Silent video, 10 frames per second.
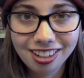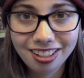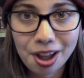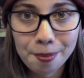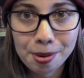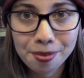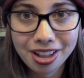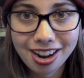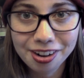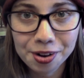a lot of people
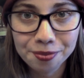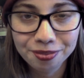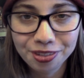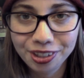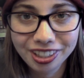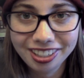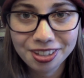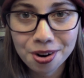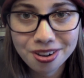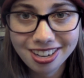hate him for
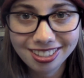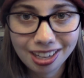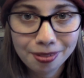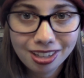like no reason.